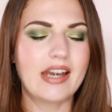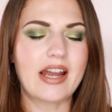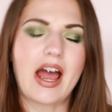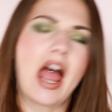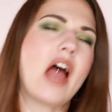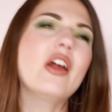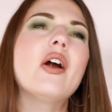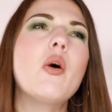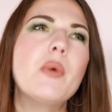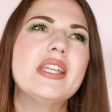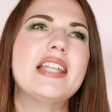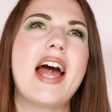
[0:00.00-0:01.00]
Now, I
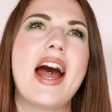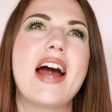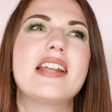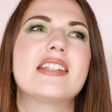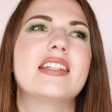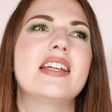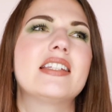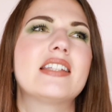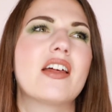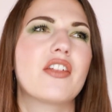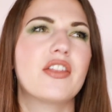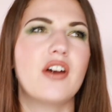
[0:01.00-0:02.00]
always had this
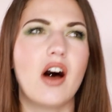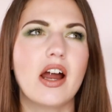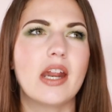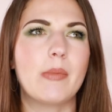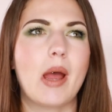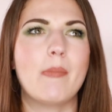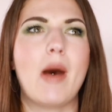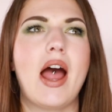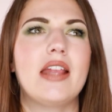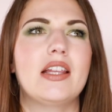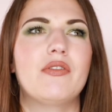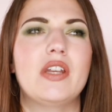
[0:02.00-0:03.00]
thought in my
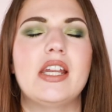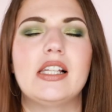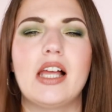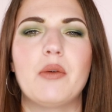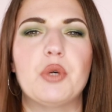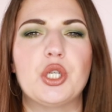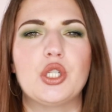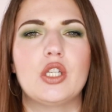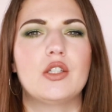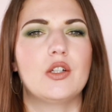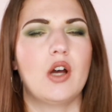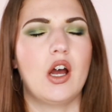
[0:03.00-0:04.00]
mind that vanilla was
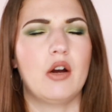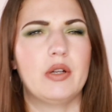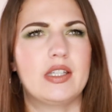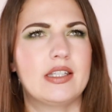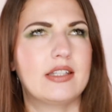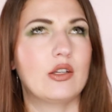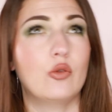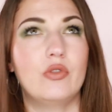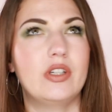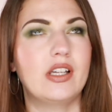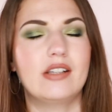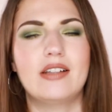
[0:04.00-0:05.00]
just, oh, it's so
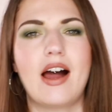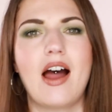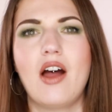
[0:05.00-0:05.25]
vanilla.